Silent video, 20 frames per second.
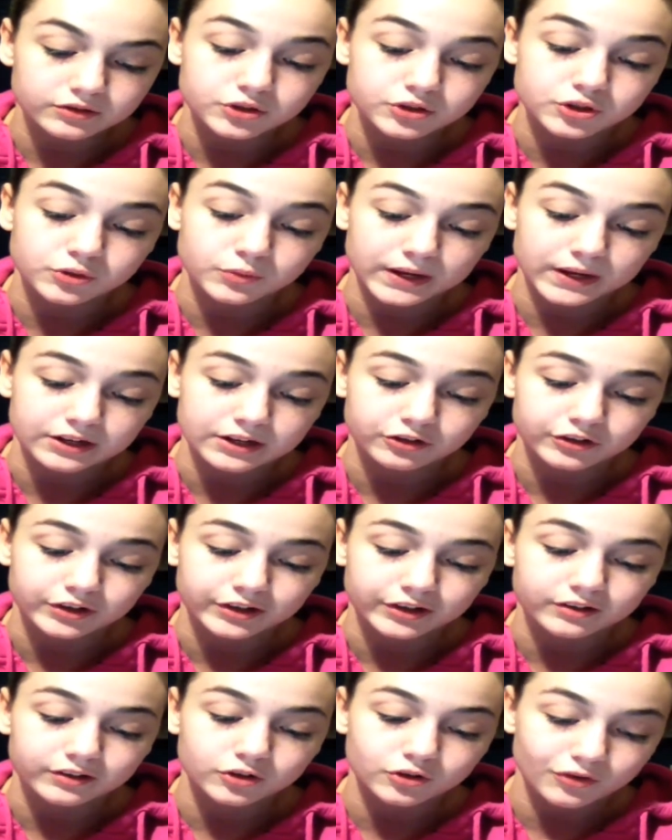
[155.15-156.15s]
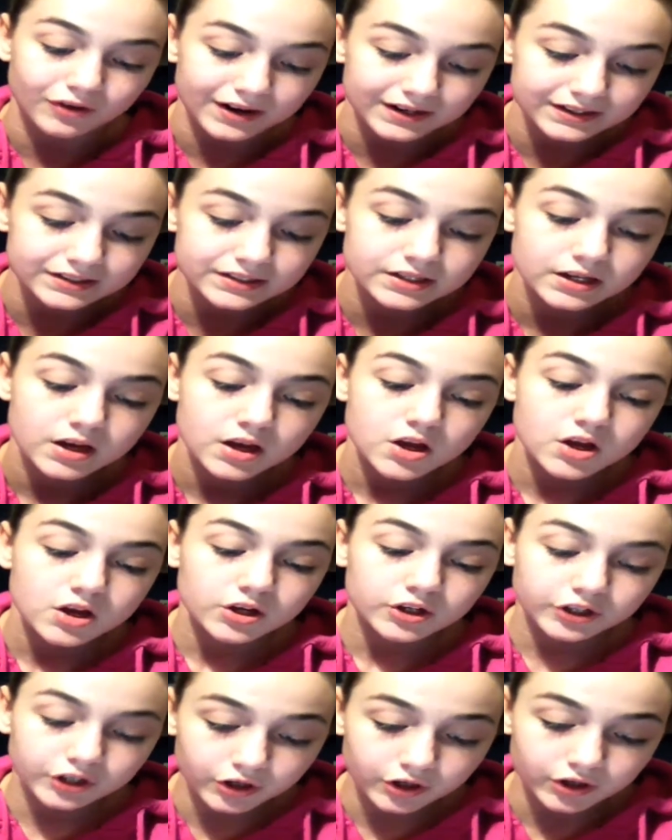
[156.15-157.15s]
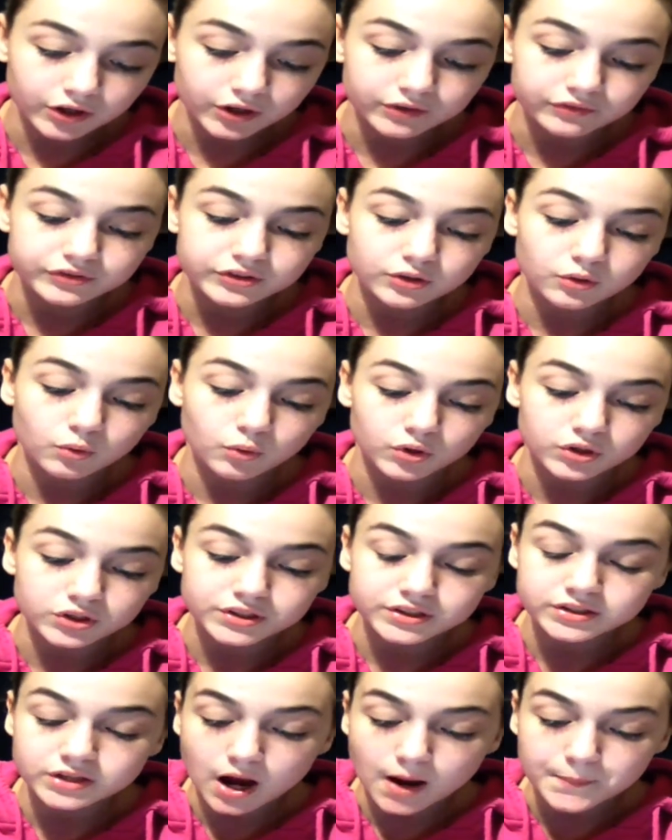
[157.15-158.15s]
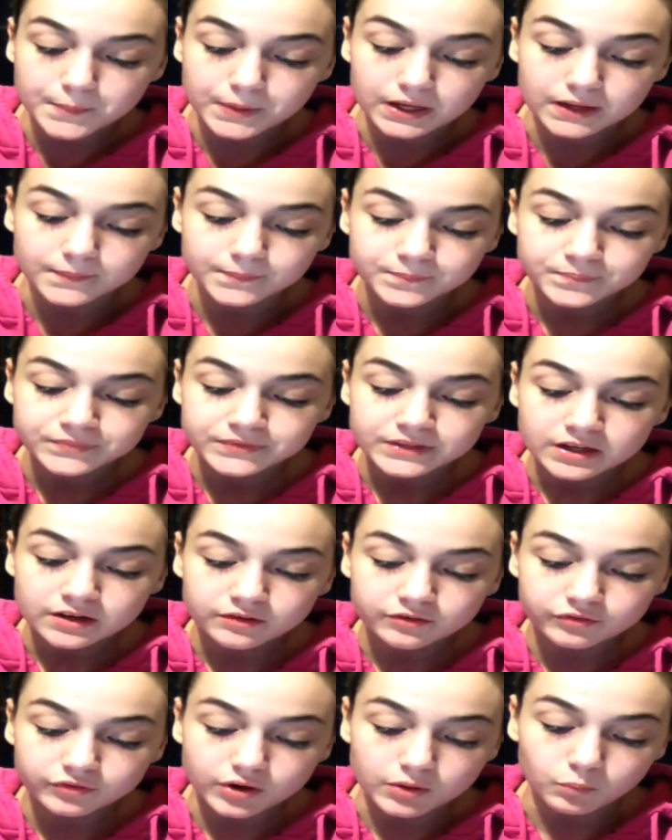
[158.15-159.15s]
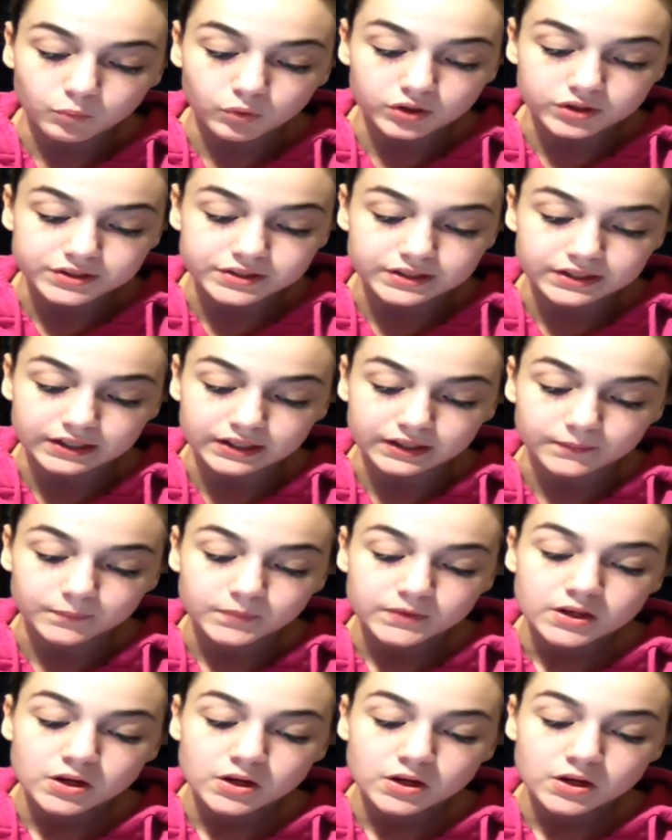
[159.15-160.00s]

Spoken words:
to a correct curve or stop it from worsening.